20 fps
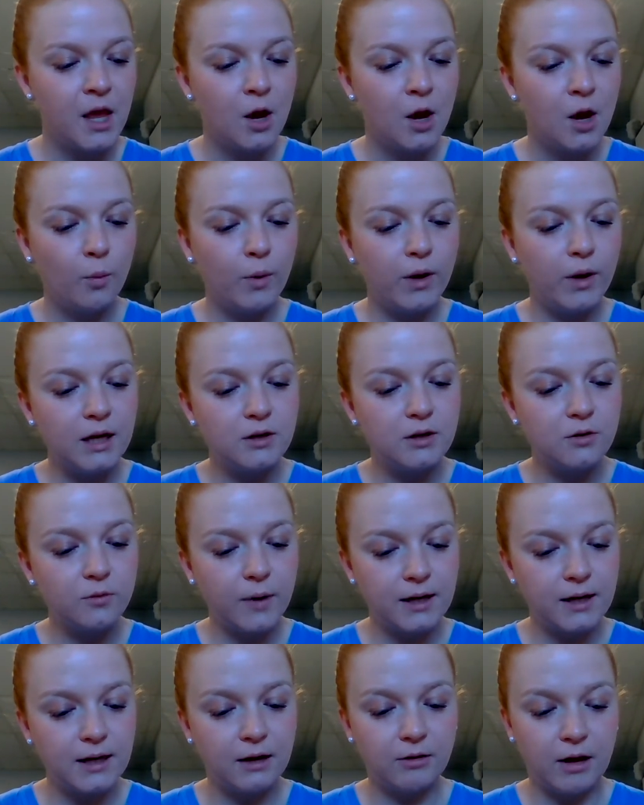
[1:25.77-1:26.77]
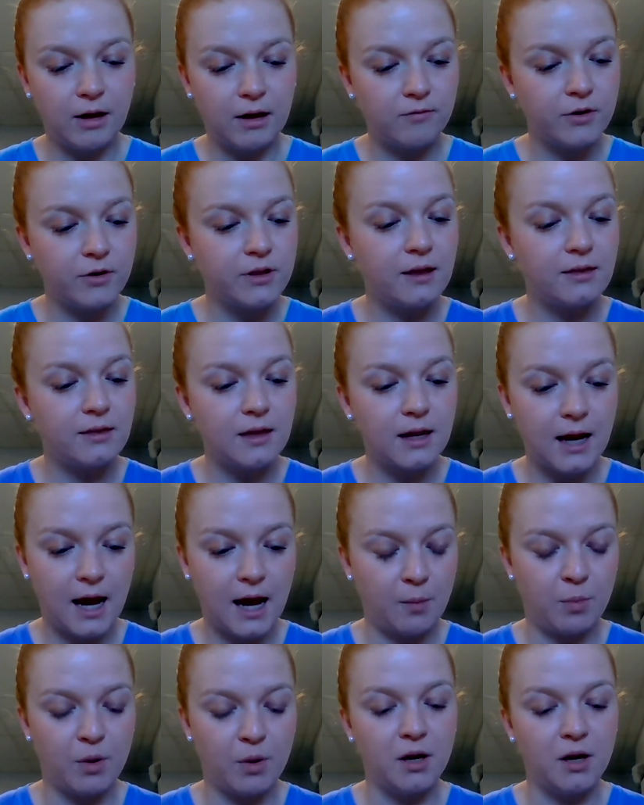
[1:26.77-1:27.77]
"We need to write down everything that
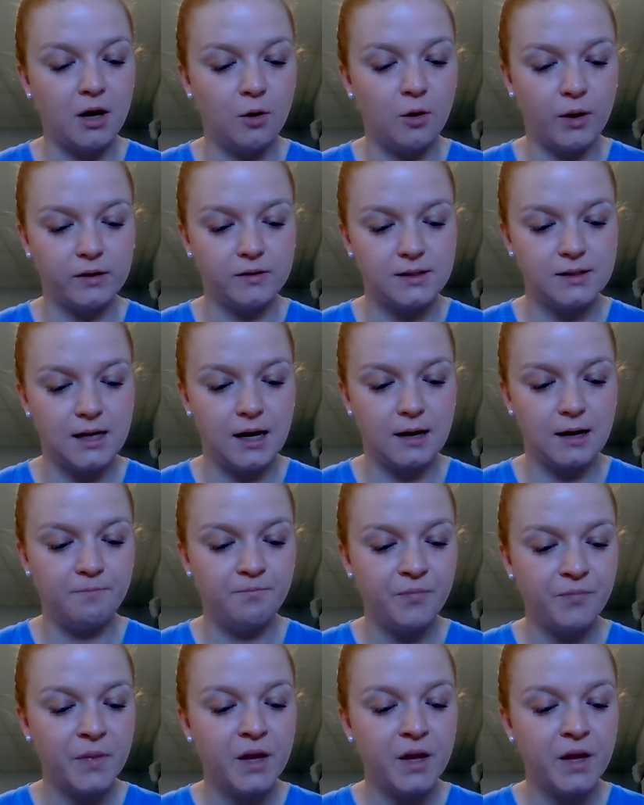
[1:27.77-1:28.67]
happened," Noelle said.